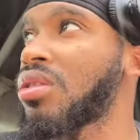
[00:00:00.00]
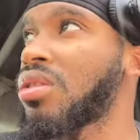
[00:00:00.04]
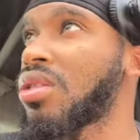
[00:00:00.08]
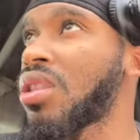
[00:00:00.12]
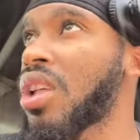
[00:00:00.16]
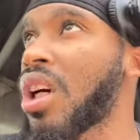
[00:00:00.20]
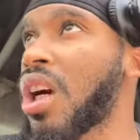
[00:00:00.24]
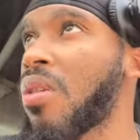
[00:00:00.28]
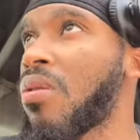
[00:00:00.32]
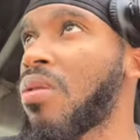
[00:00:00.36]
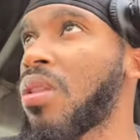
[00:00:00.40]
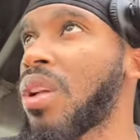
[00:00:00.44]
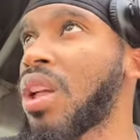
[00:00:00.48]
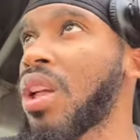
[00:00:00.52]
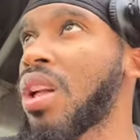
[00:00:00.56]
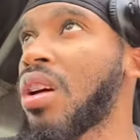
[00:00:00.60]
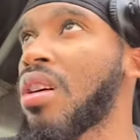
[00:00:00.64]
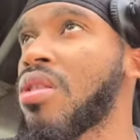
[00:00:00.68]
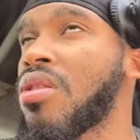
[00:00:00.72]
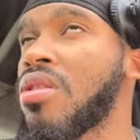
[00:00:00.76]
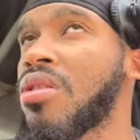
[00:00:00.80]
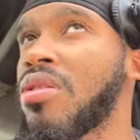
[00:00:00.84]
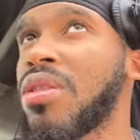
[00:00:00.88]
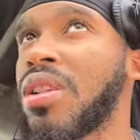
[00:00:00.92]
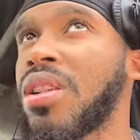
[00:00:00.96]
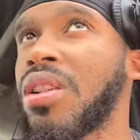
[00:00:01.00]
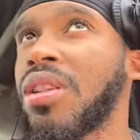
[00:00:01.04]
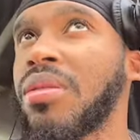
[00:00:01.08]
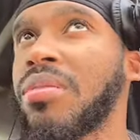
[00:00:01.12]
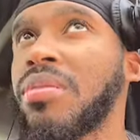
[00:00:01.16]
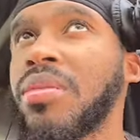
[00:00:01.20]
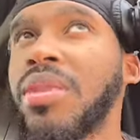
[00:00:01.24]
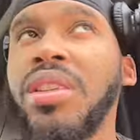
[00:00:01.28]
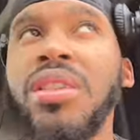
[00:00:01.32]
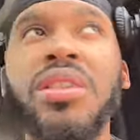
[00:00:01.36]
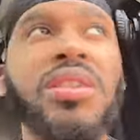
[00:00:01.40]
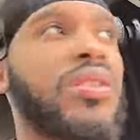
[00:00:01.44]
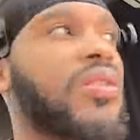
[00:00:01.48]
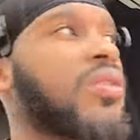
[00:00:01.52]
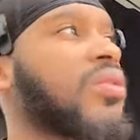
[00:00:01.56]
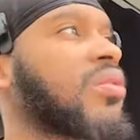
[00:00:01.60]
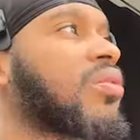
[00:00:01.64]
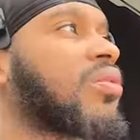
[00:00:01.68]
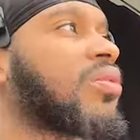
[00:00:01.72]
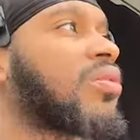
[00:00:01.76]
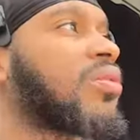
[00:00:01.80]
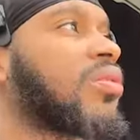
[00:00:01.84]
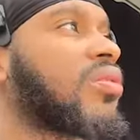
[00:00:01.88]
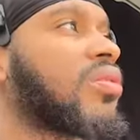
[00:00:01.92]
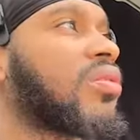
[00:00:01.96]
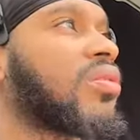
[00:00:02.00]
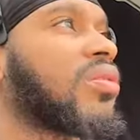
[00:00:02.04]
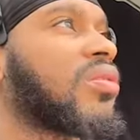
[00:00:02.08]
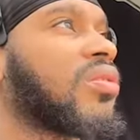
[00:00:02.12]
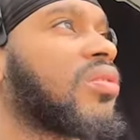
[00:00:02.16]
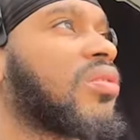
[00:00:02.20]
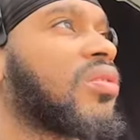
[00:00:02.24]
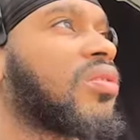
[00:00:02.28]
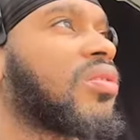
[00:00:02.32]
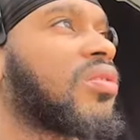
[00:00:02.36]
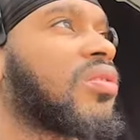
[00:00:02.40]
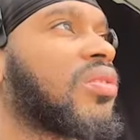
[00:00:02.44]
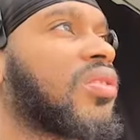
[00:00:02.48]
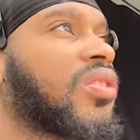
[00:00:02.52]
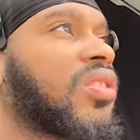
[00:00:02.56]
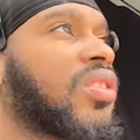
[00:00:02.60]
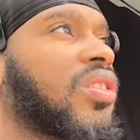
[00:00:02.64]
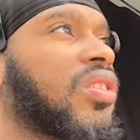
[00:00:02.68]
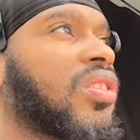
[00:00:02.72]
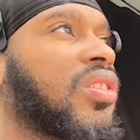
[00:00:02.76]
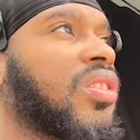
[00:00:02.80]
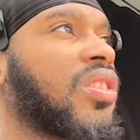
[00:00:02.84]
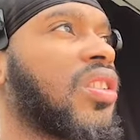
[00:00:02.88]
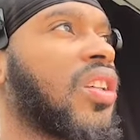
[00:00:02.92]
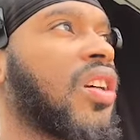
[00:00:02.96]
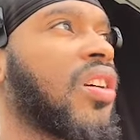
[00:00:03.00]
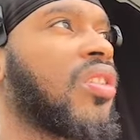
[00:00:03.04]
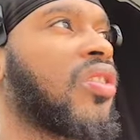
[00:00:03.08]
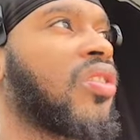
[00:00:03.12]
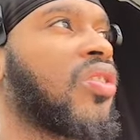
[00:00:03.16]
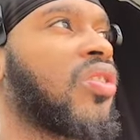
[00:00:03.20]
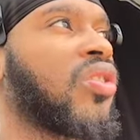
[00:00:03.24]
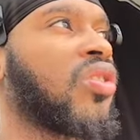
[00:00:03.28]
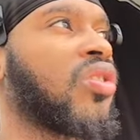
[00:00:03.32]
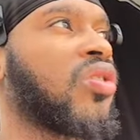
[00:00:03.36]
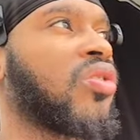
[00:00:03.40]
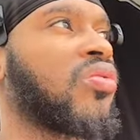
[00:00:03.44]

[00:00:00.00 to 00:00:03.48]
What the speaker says: I want to eat a home-cooked meal. You know,